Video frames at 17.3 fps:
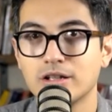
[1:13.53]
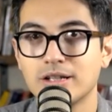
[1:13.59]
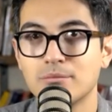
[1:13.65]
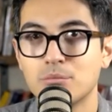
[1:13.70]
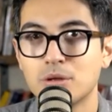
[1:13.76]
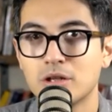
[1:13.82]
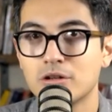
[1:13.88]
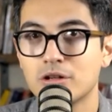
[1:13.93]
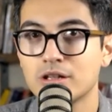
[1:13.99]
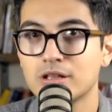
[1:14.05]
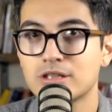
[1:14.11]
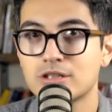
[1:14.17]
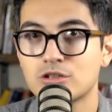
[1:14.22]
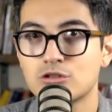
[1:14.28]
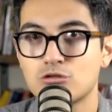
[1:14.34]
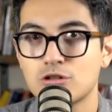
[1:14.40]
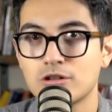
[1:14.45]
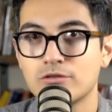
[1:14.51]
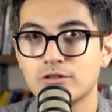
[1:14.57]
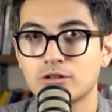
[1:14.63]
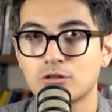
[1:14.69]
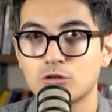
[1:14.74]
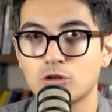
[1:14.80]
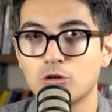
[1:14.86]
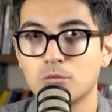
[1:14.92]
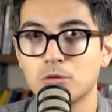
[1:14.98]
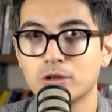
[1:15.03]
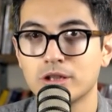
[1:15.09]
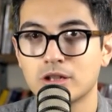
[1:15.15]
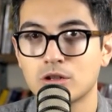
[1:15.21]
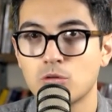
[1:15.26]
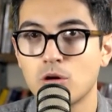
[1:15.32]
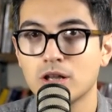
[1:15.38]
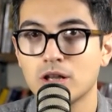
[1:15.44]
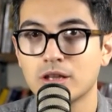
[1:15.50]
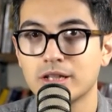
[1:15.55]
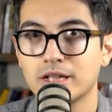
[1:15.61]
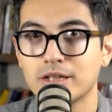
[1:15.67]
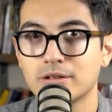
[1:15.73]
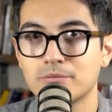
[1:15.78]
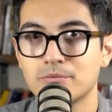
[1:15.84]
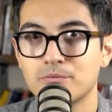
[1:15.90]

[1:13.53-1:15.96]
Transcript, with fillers: imperialist driven global inequality.